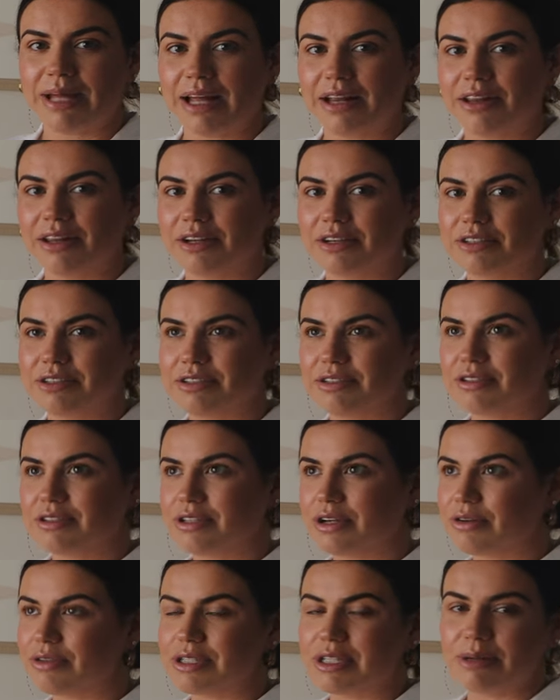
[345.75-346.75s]
that looked
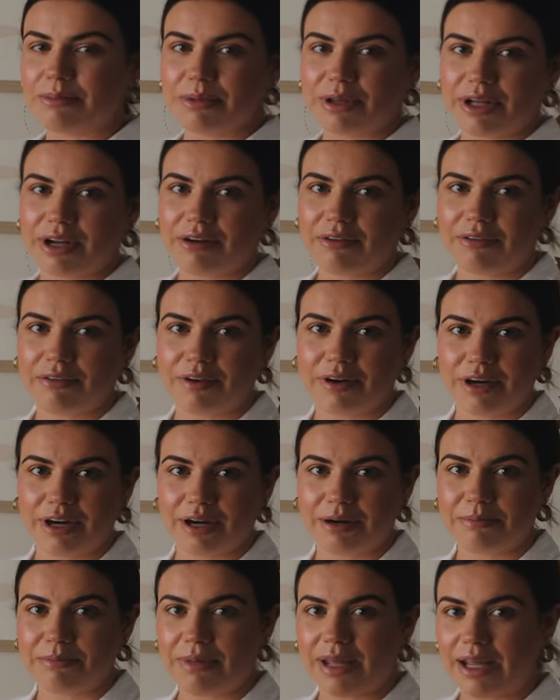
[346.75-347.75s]
so similar
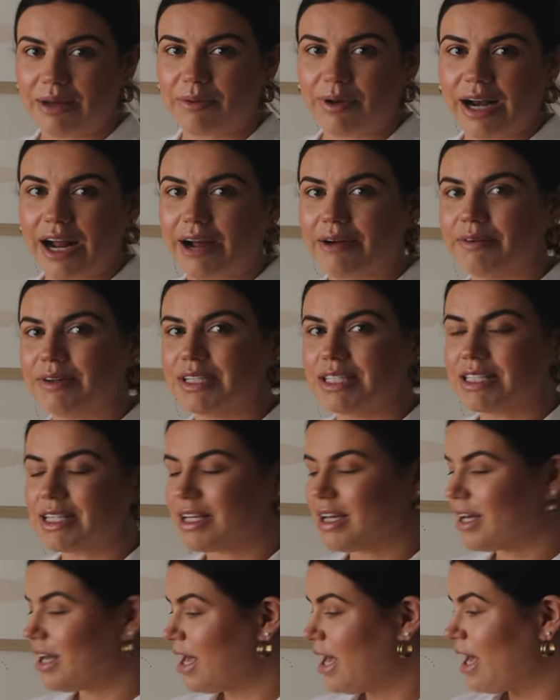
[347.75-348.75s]
for me when I was
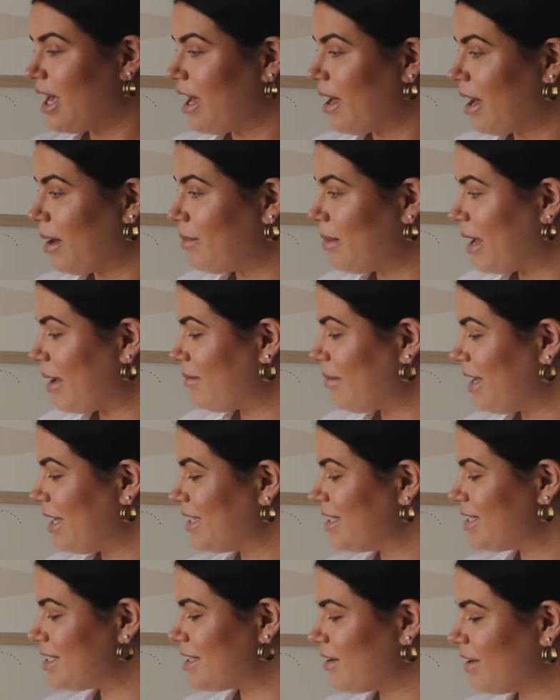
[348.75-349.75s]
a
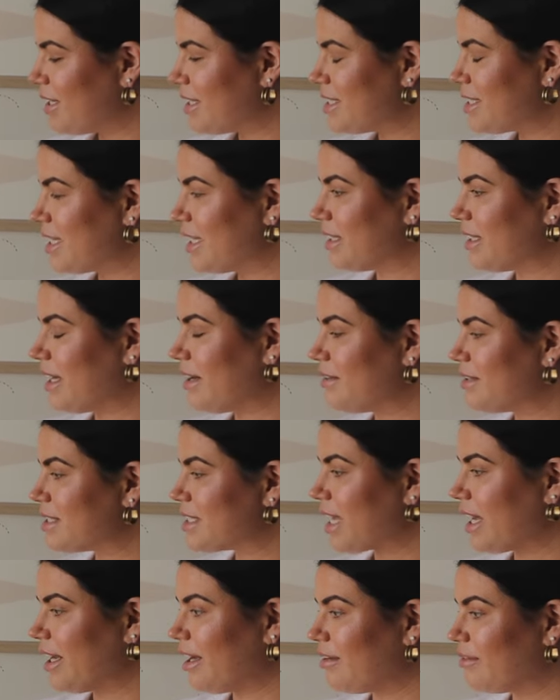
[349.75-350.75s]
baby, so I just thought that was
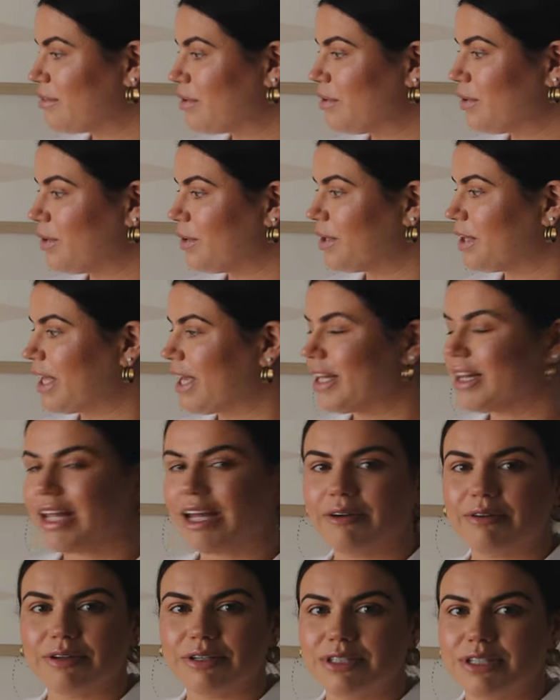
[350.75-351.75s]
kind of cool that
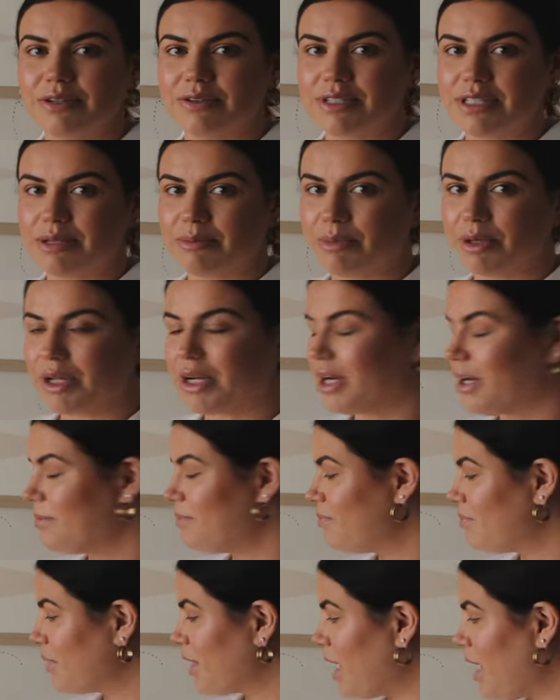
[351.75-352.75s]
they were so similar.
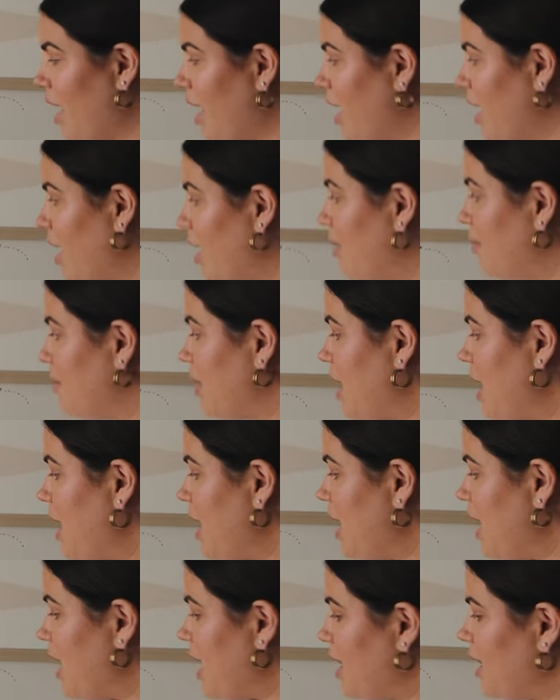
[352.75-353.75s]
Um,
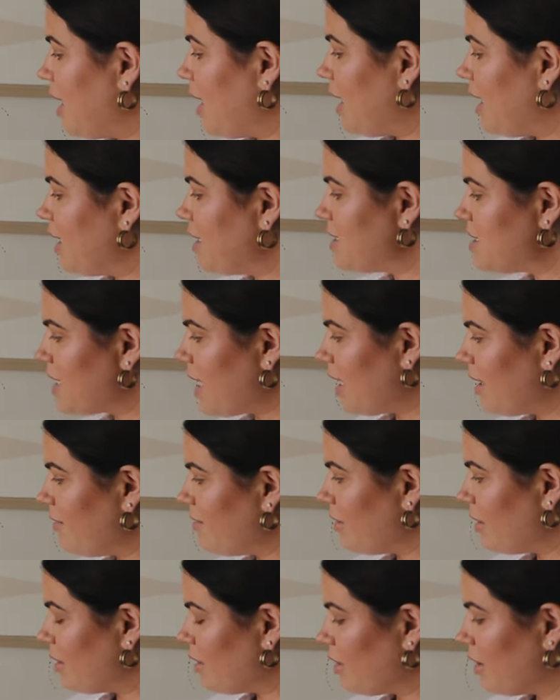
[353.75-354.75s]
and then inside
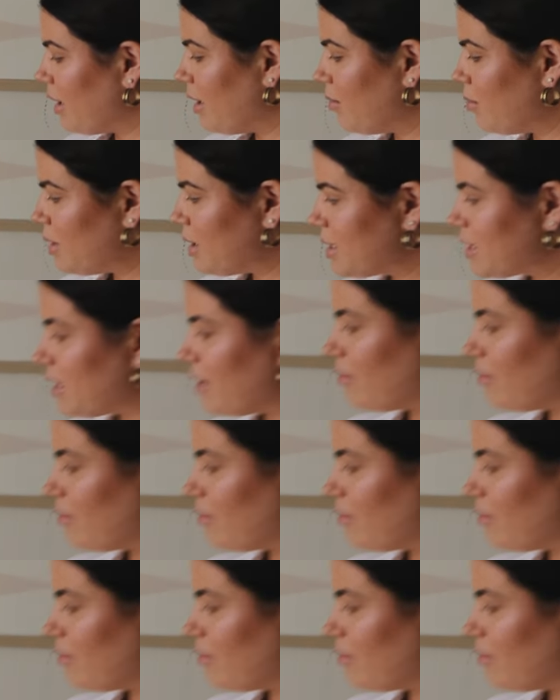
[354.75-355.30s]
of her crib we just